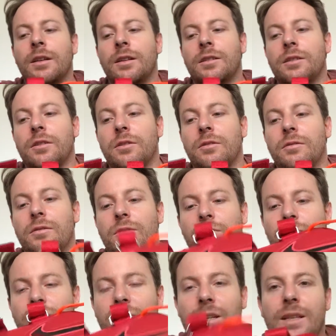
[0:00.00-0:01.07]
so the
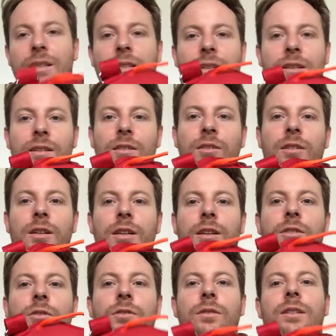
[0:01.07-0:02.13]
reason I
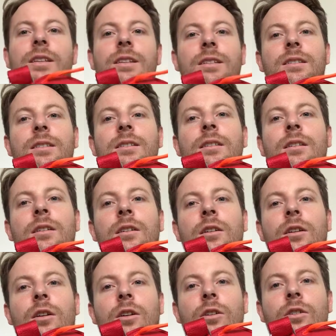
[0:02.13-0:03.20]
got these
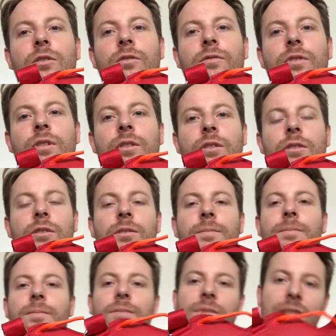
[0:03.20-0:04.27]
over,
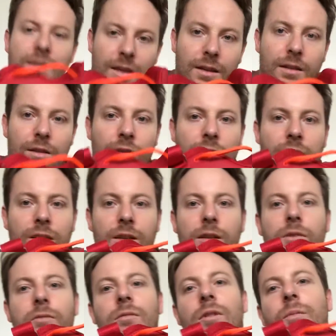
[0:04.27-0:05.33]
say, the Nike
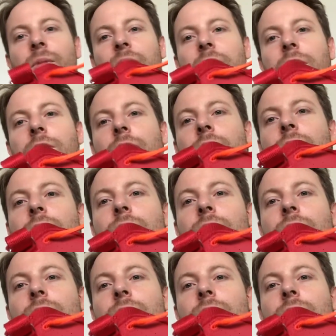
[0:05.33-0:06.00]
Romaleo.